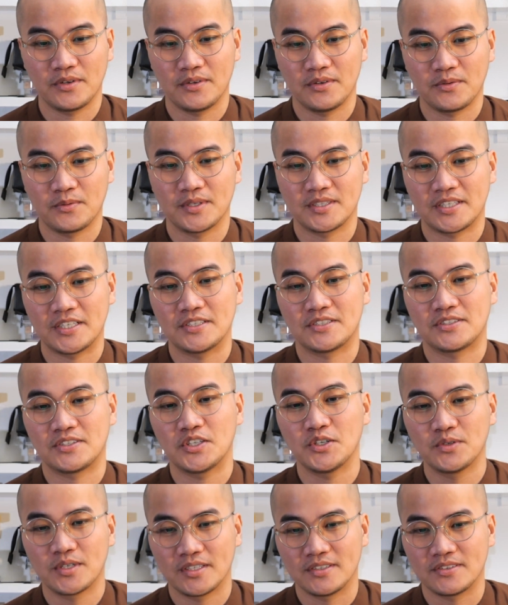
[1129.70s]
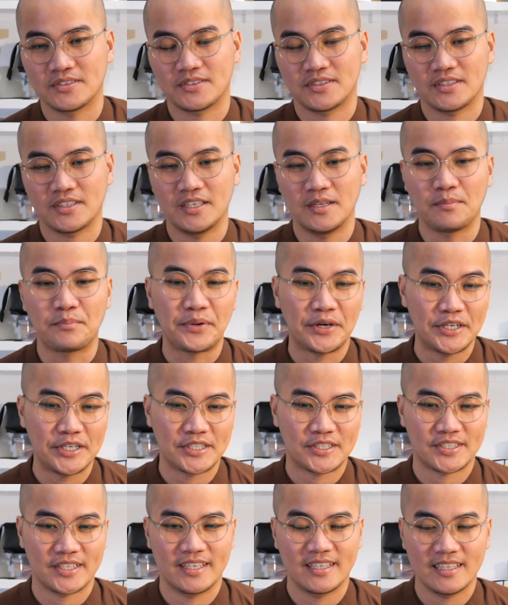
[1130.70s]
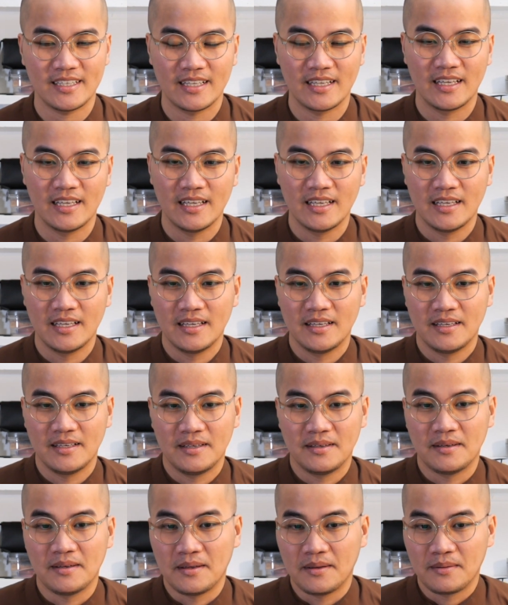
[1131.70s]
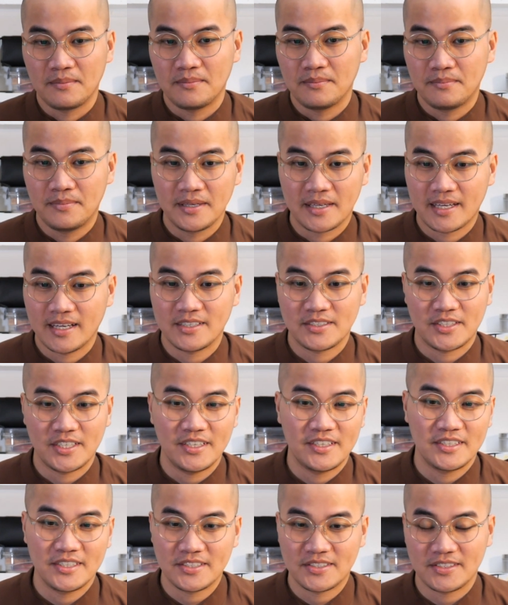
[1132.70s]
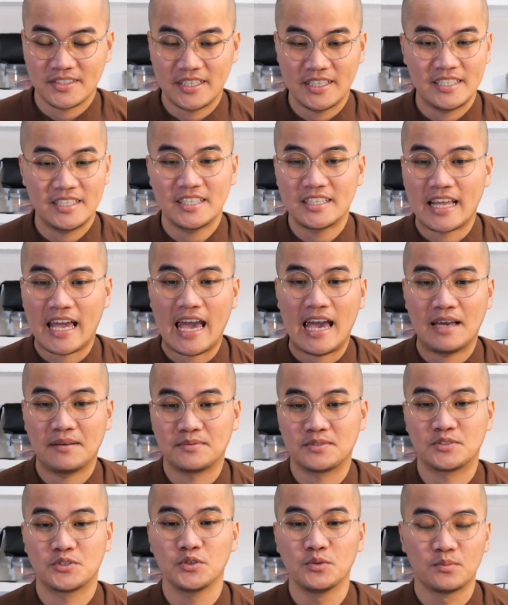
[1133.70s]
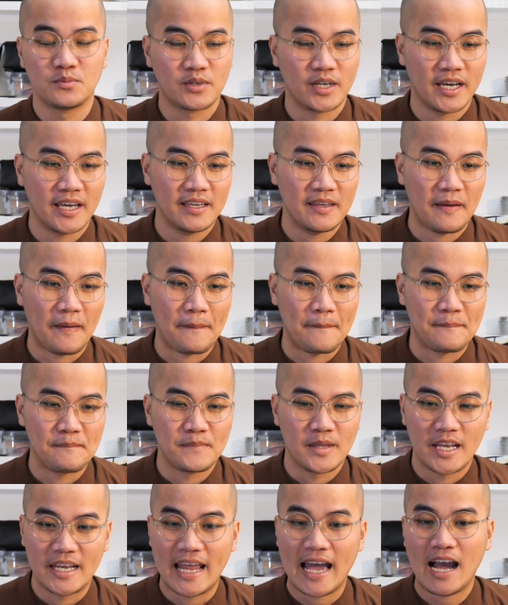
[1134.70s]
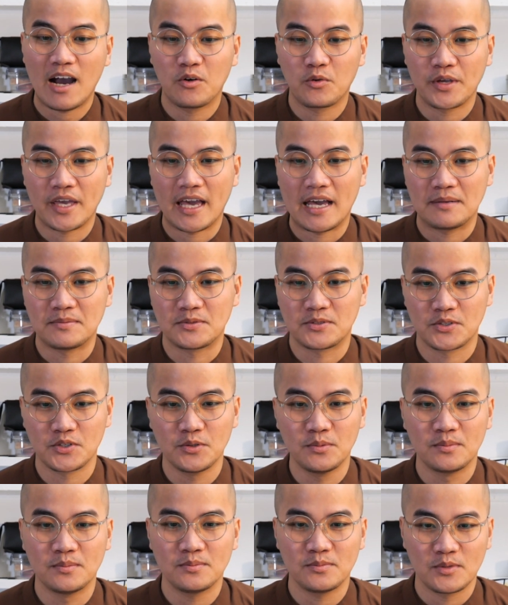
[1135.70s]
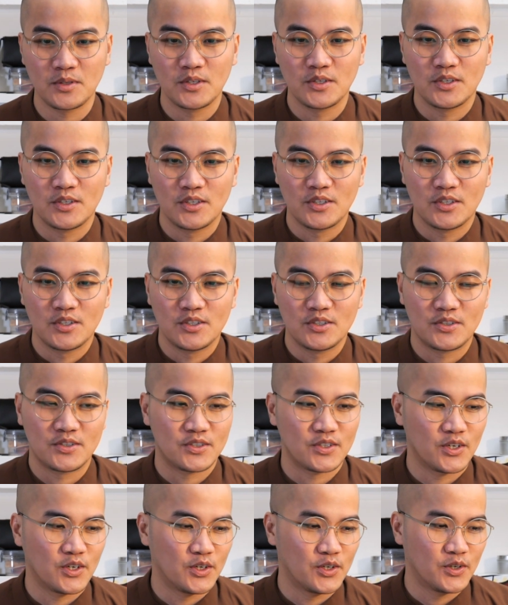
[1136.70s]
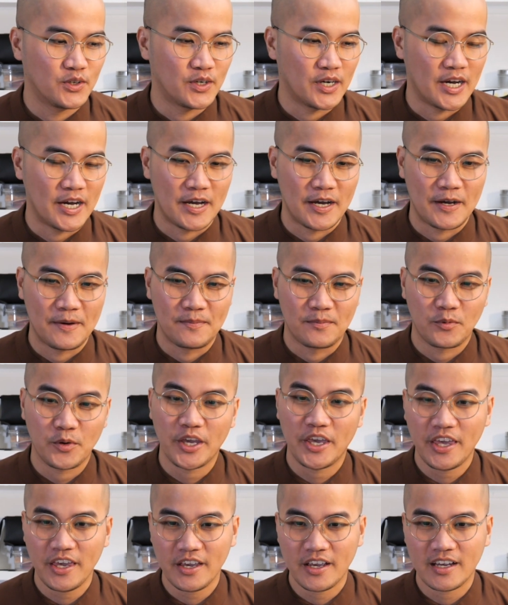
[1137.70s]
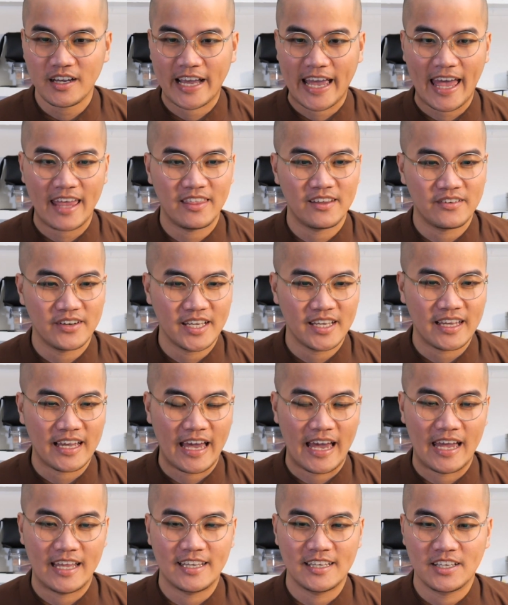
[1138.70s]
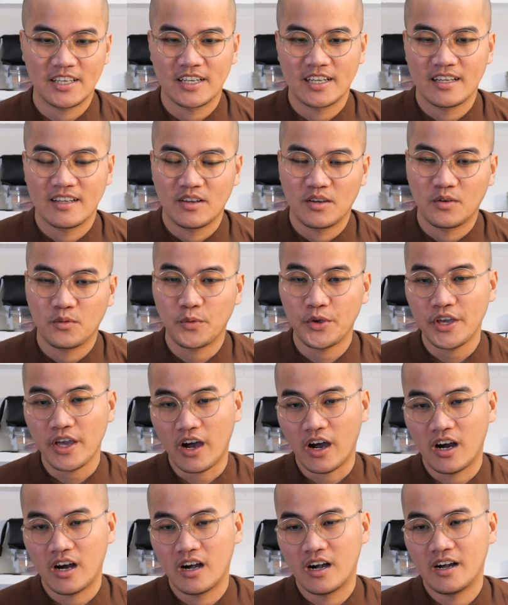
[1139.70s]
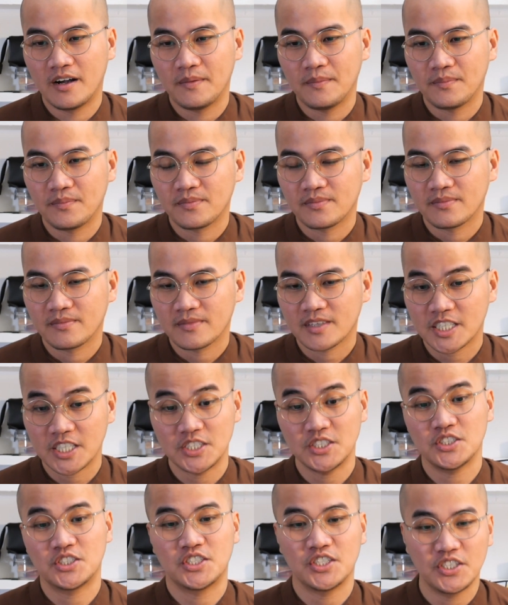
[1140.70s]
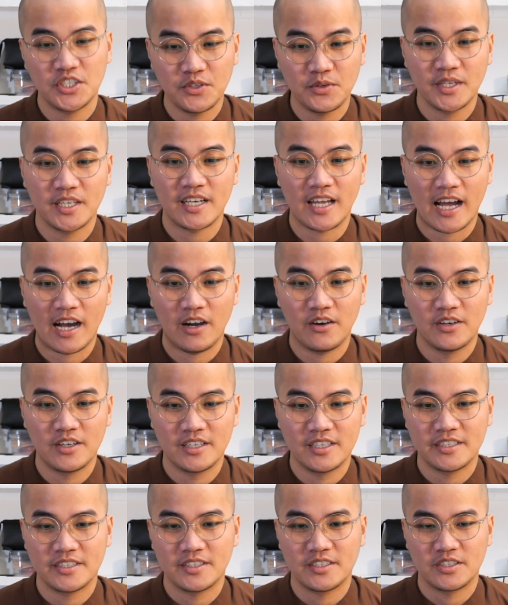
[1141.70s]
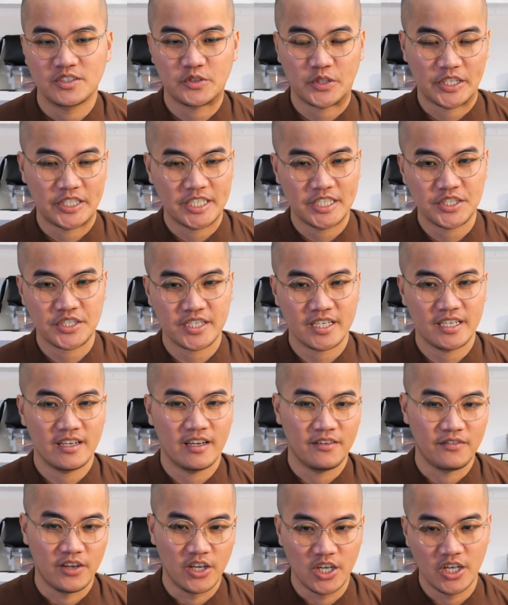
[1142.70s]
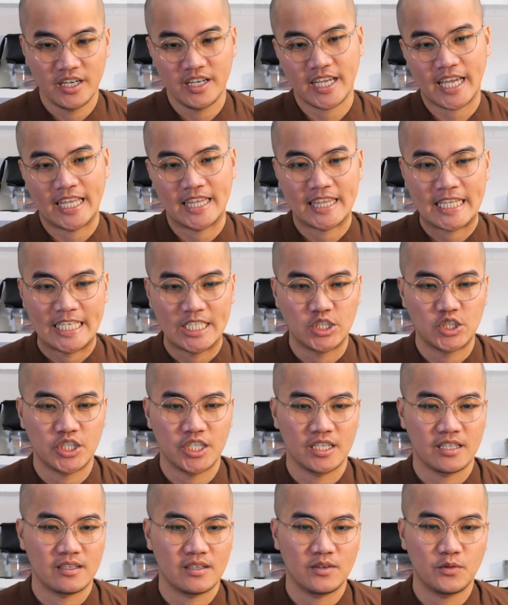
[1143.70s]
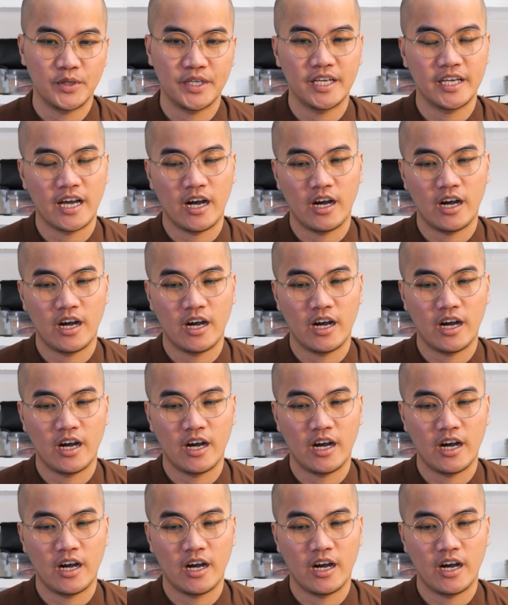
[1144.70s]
with his students in person, because he didn't have Zoom, right? Now we have Zoom, so we here gathering and we are continuing our tradition of learning and teaching. We